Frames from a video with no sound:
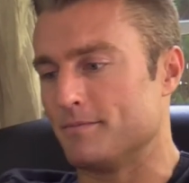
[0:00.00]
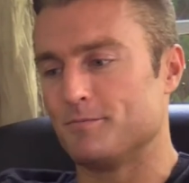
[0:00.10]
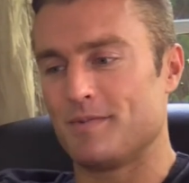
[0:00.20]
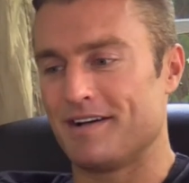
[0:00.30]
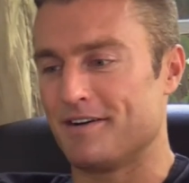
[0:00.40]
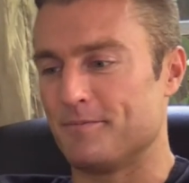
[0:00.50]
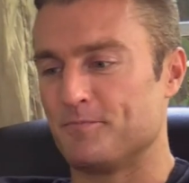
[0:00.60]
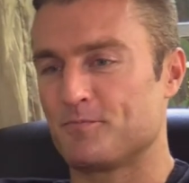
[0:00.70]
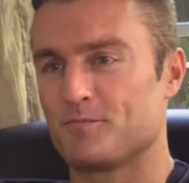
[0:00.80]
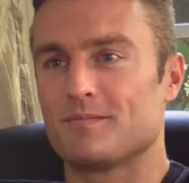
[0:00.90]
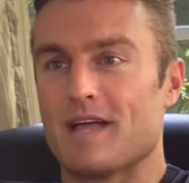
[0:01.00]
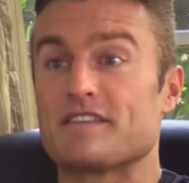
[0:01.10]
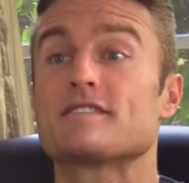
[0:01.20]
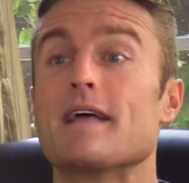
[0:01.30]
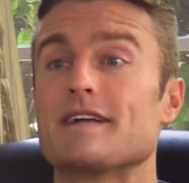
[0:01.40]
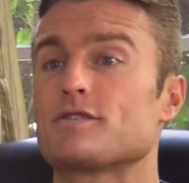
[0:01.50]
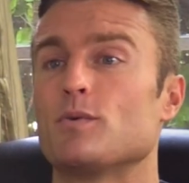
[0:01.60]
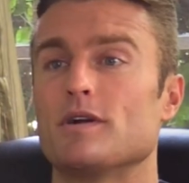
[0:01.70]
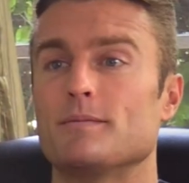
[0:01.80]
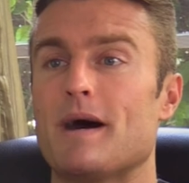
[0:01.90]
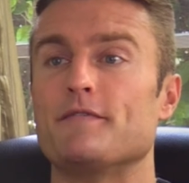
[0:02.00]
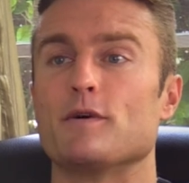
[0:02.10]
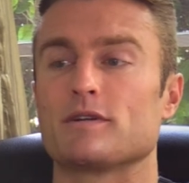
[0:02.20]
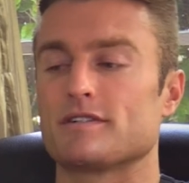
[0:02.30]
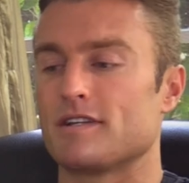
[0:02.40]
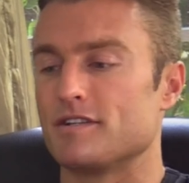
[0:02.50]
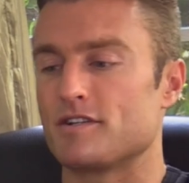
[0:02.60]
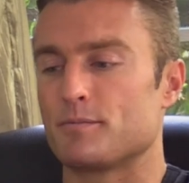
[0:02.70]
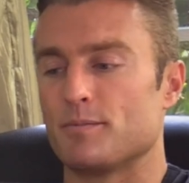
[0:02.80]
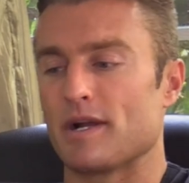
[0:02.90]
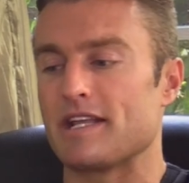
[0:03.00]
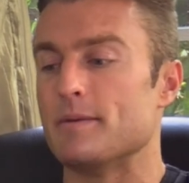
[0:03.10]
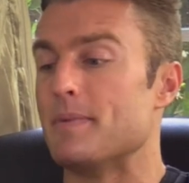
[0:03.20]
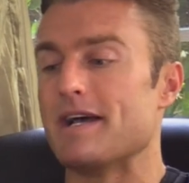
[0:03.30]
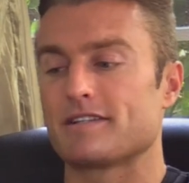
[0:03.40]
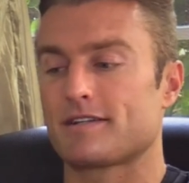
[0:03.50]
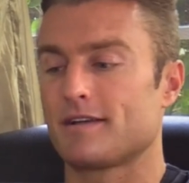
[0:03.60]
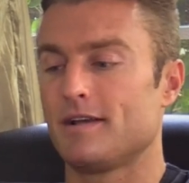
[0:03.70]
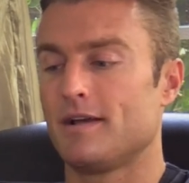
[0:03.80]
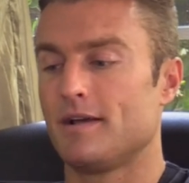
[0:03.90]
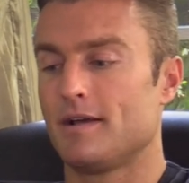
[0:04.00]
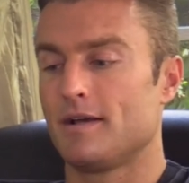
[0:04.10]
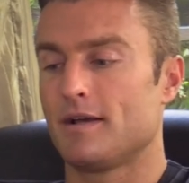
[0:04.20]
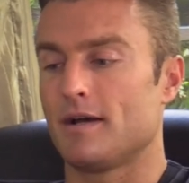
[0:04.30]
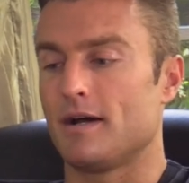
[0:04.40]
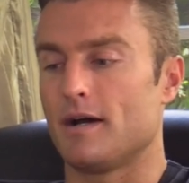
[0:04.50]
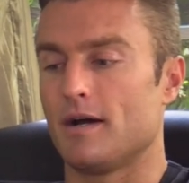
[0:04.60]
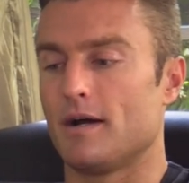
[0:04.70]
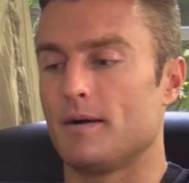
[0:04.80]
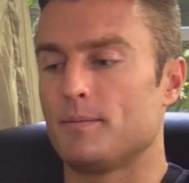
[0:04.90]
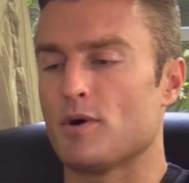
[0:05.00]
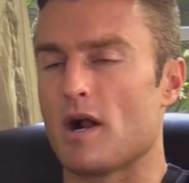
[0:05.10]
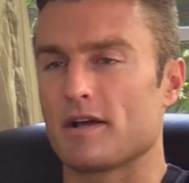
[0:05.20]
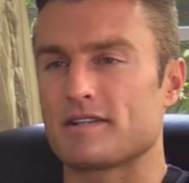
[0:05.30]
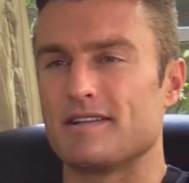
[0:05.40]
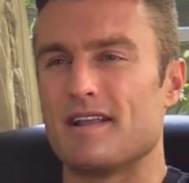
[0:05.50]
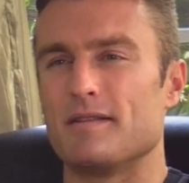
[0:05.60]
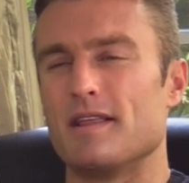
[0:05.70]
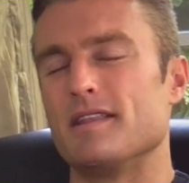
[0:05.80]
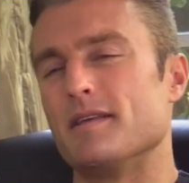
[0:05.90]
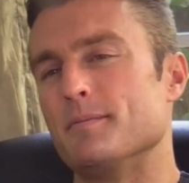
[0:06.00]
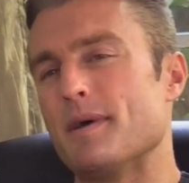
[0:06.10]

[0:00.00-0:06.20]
And um, that's that's where my focus is, just bringing the best uh, products and and then the